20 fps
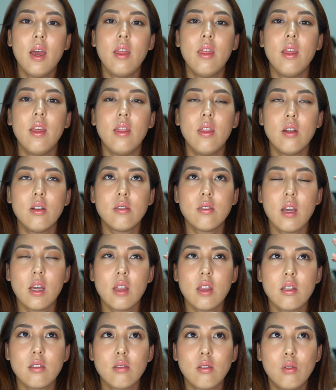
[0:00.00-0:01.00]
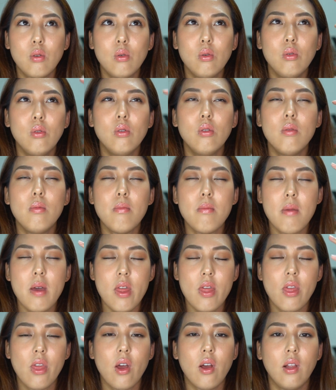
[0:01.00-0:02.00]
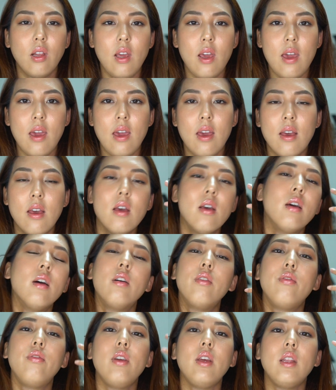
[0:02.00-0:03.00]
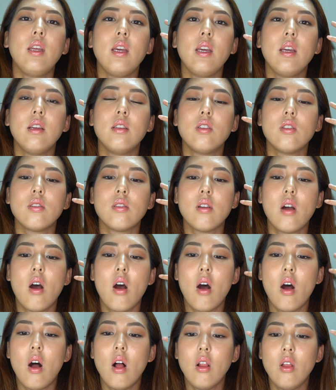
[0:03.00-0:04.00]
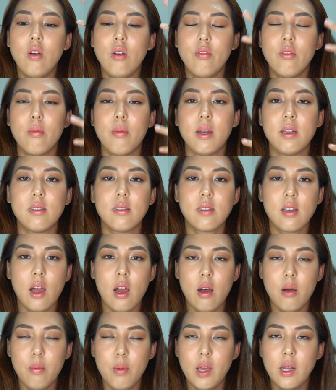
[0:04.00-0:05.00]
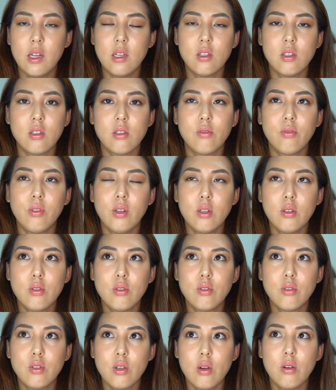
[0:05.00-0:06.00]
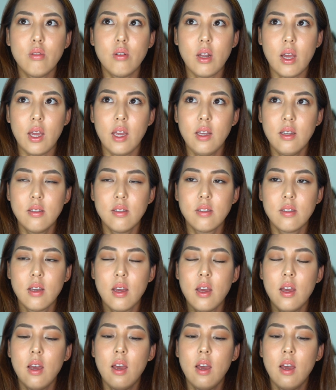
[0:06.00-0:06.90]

and then there's like this cool mentholy feeling just all over my scalp, and it just feels so nice.